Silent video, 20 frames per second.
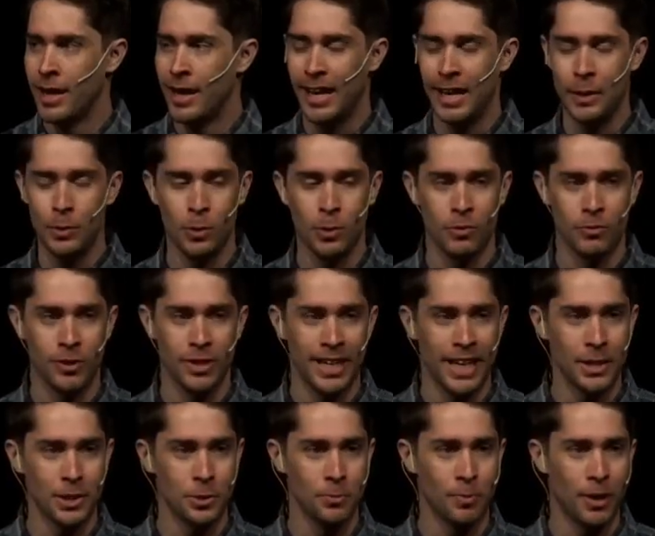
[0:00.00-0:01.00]
annual
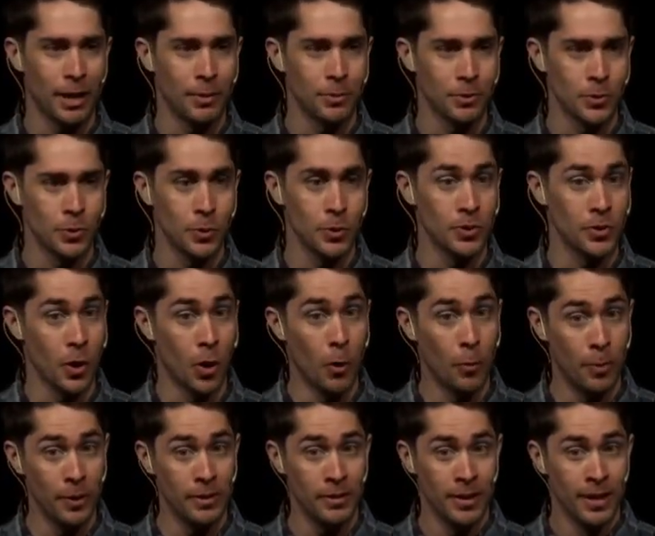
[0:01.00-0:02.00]
Vacation Bible School is
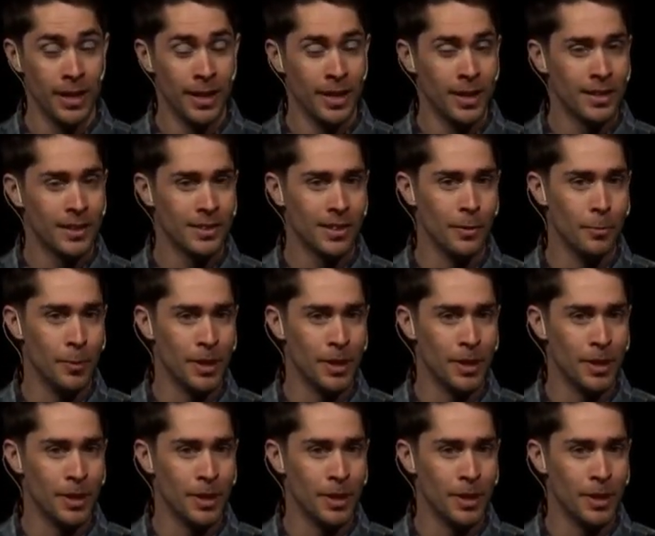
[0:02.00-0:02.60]
open, so